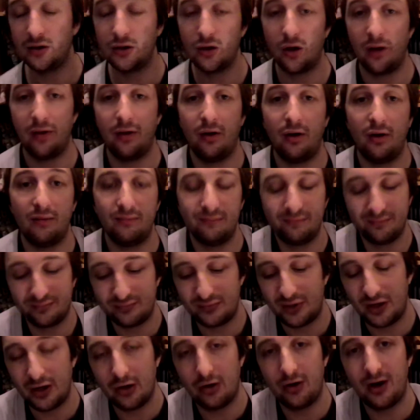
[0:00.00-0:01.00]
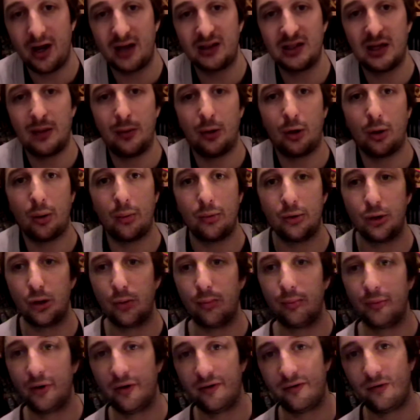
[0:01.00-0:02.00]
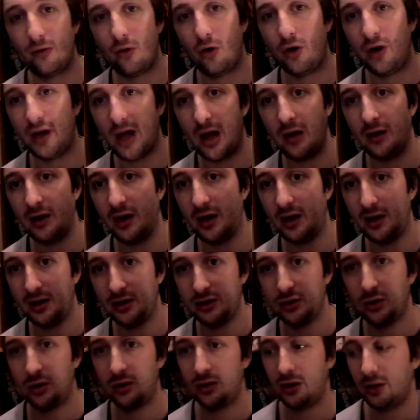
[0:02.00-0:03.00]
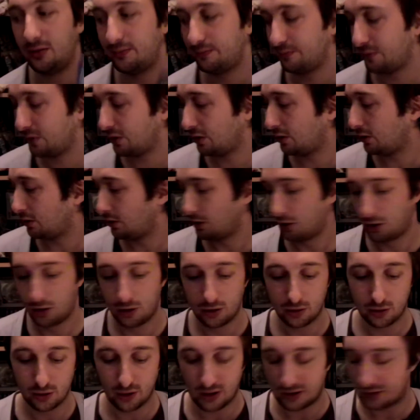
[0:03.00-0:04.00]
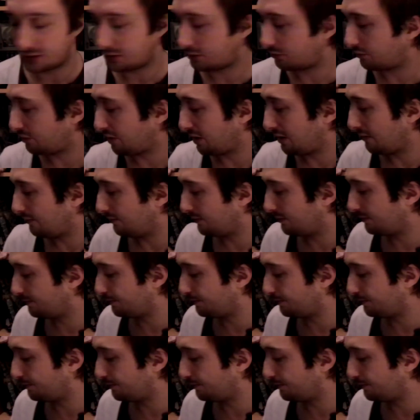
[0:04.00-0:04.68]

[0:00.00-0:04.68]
So I thought, you know, next time it comes up at 40, I'll get it. So I did. So that's great.